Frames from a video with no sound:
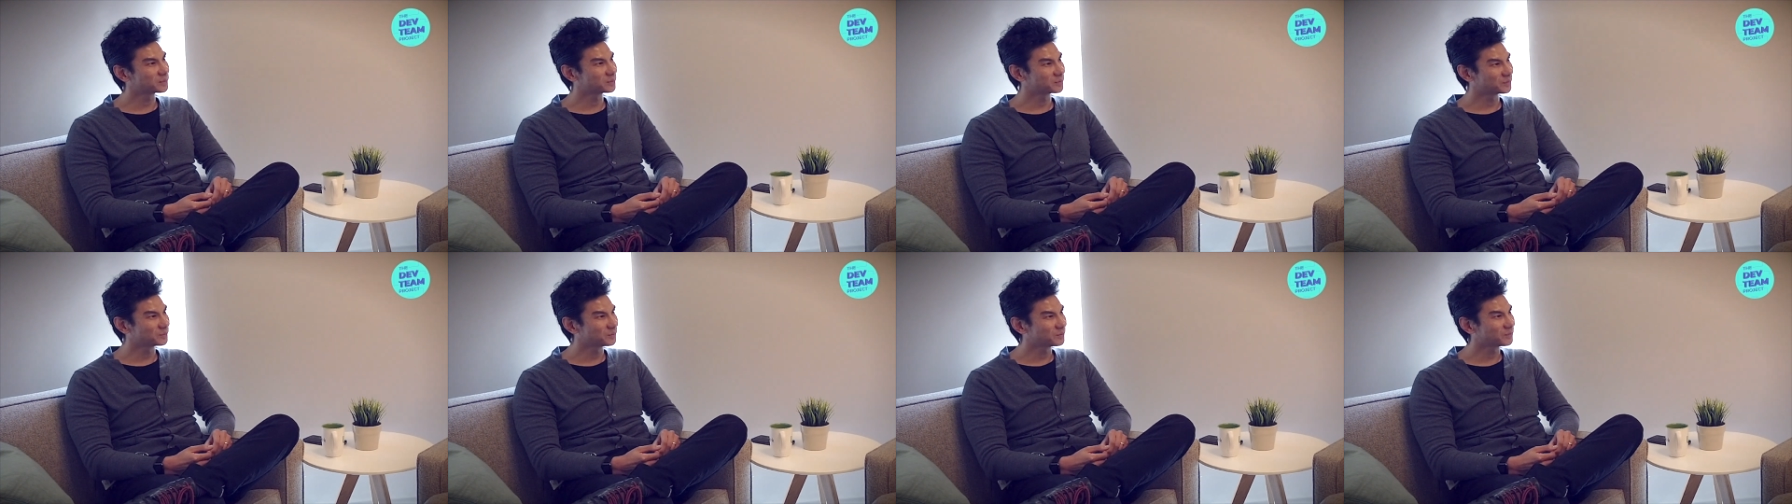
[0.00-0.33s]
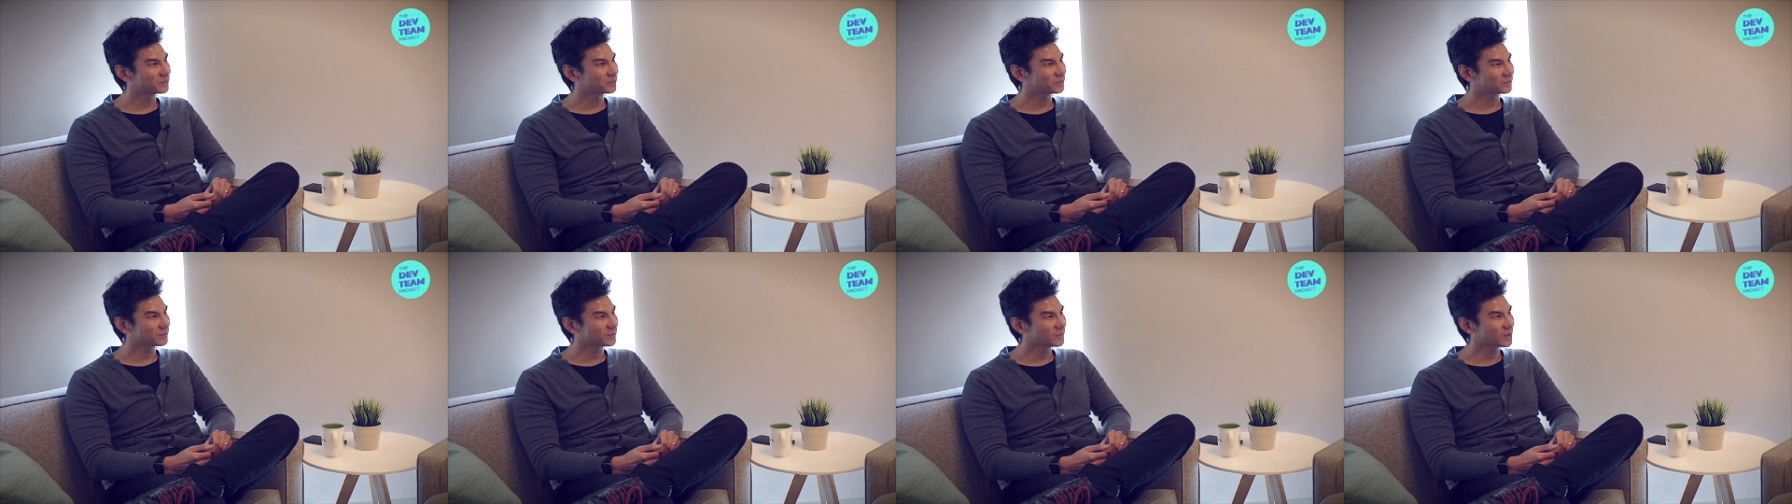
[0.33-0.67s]

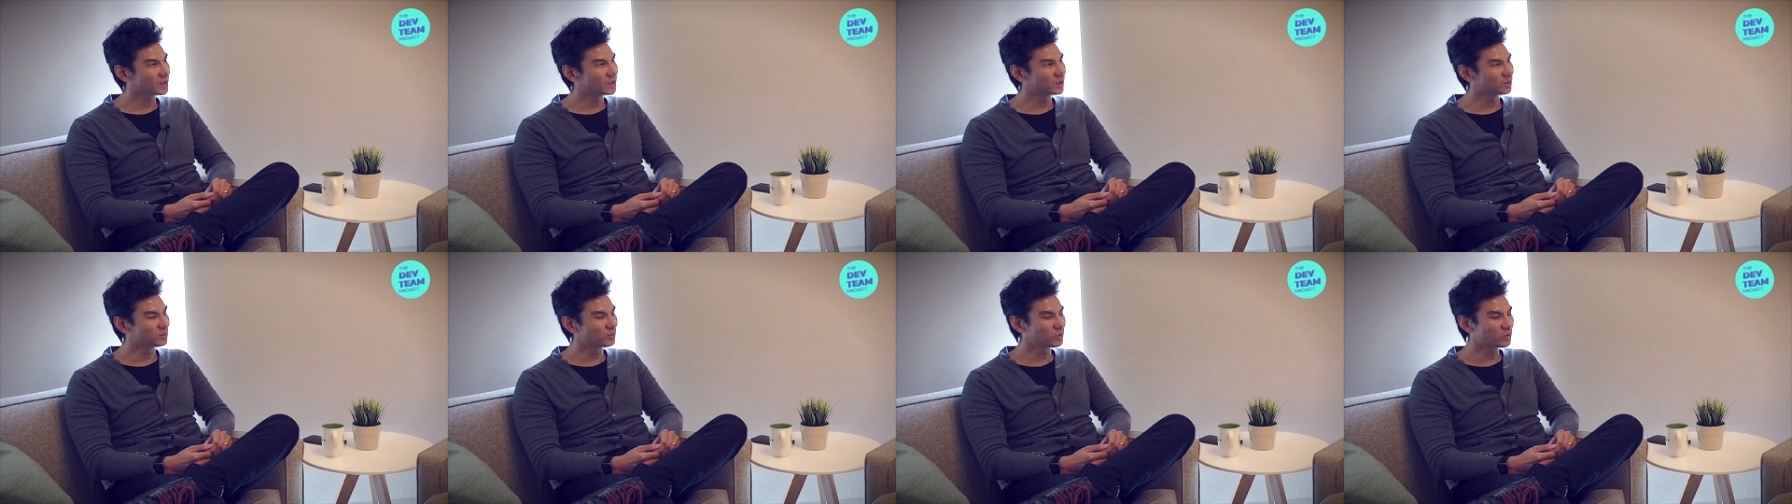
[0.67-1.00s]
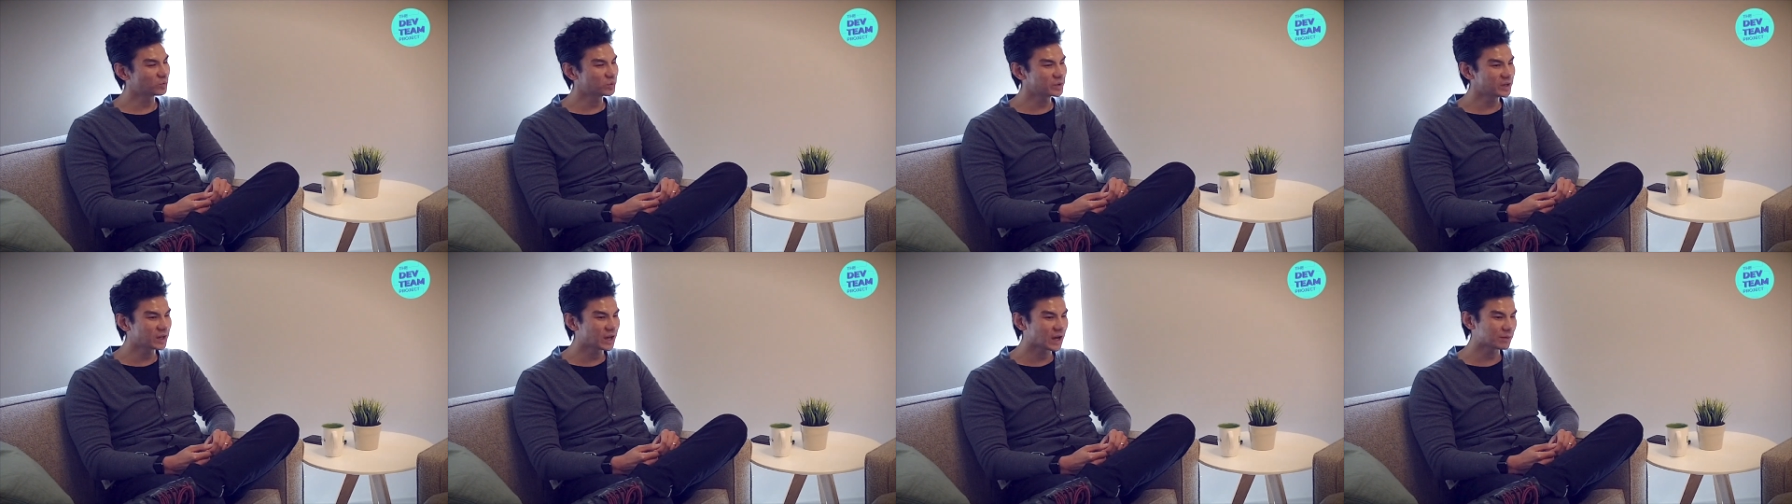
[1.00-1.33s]

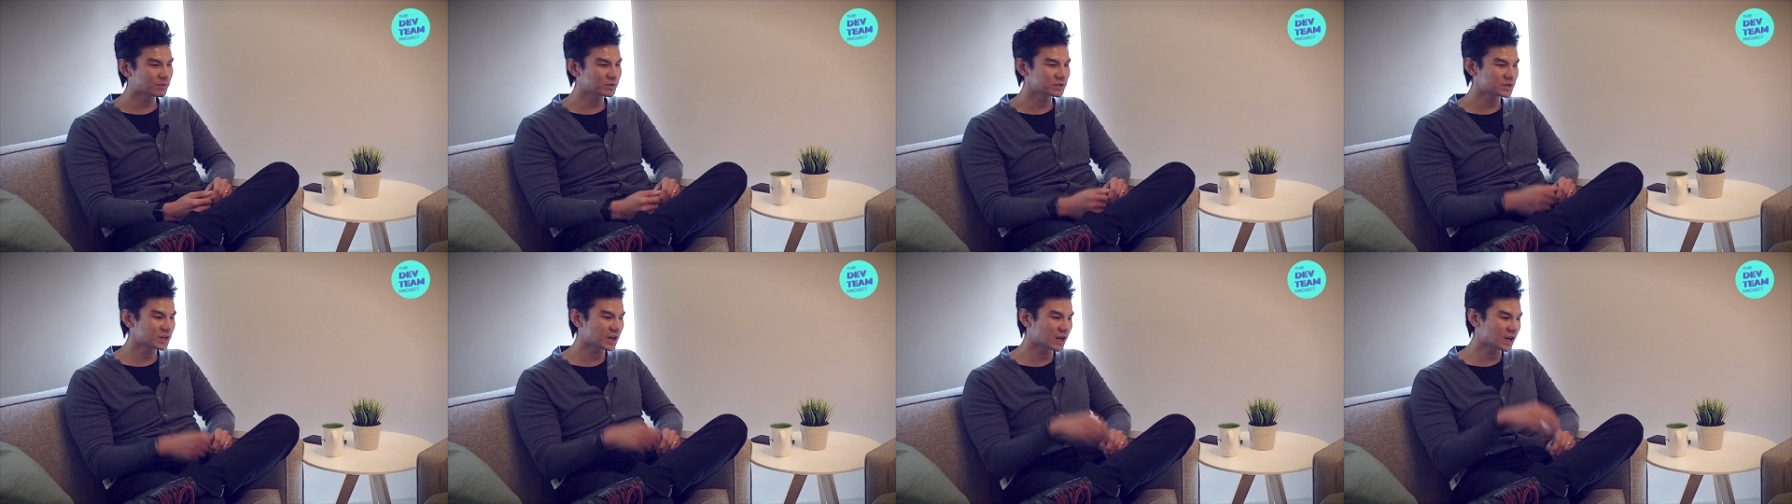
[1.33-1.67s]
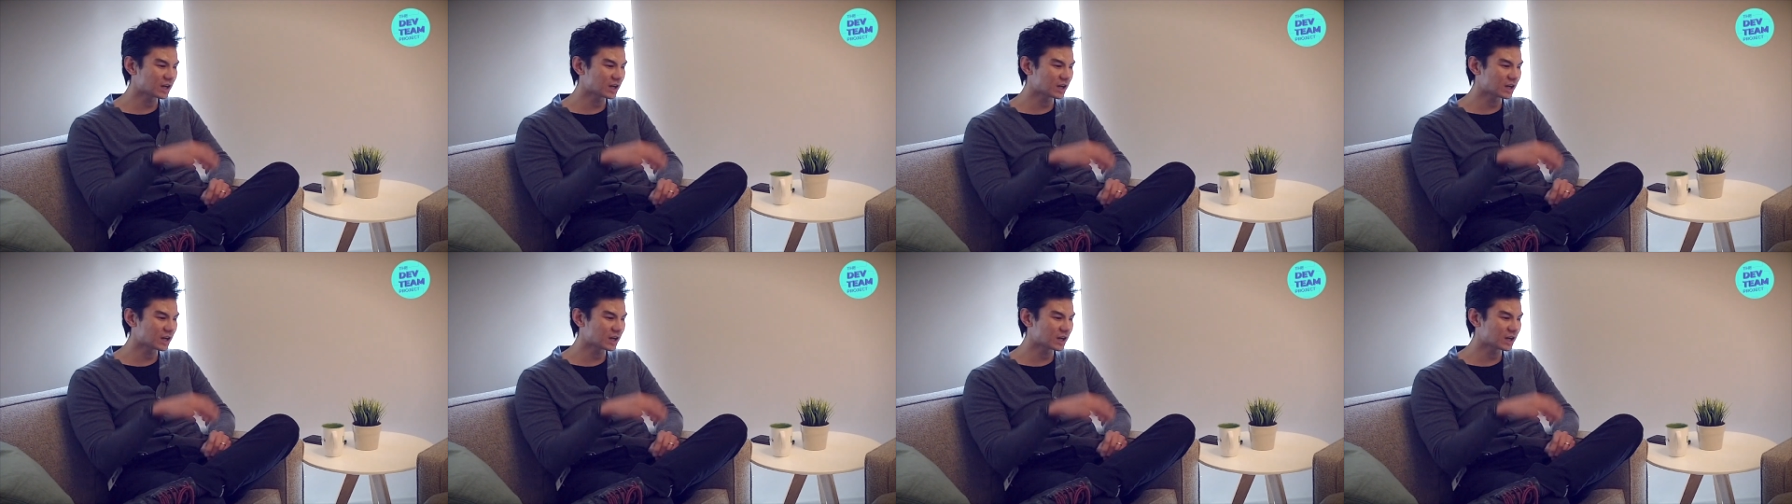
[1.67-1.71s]
We happen to